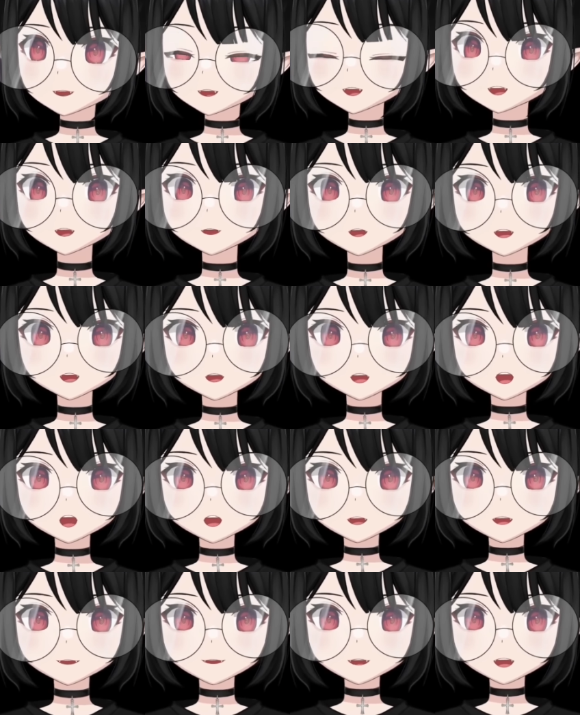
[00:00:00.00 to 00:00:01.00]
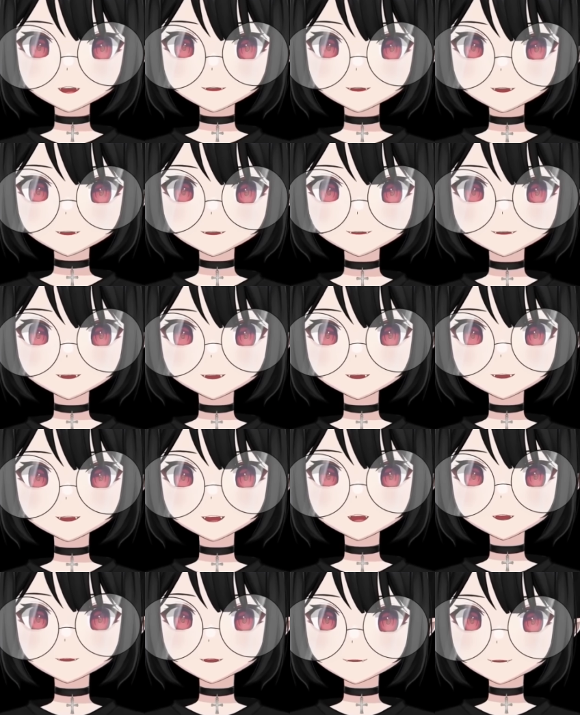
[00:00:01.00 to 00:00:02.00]
people would have thought the details
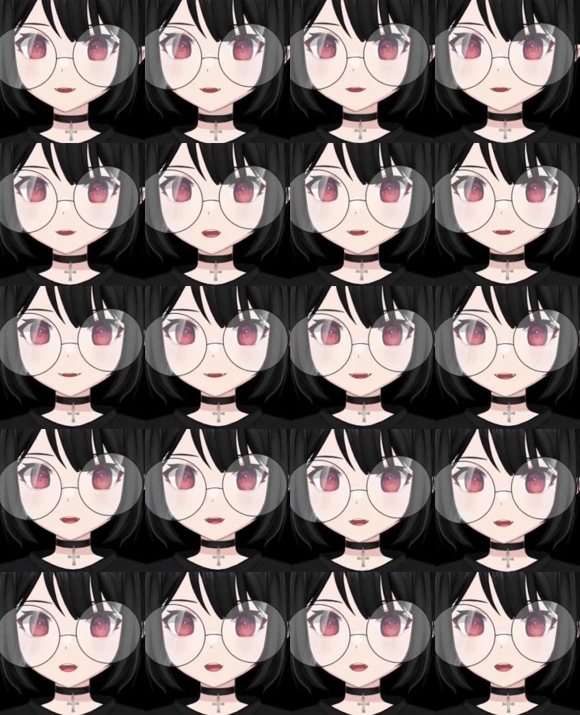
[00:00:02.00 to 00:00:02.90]
of this shutdown